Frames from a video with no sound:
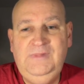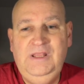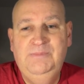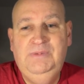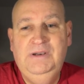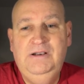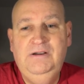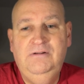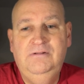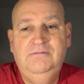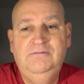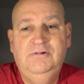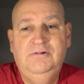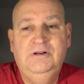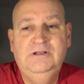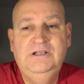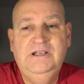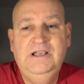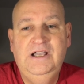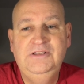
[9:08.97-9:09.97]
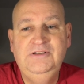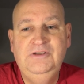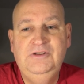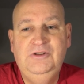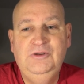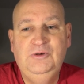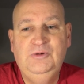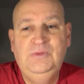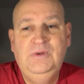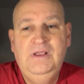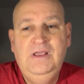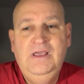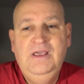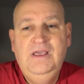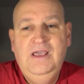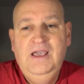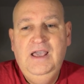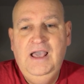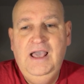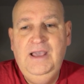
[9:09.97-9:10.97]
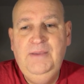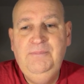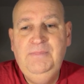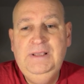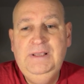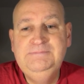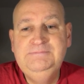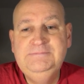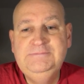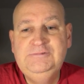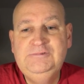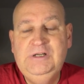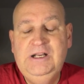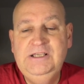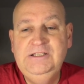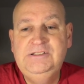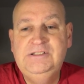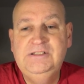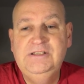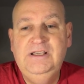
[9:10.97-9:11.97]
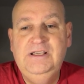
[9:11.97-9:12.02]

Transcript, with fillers: But what can you do? Um, right.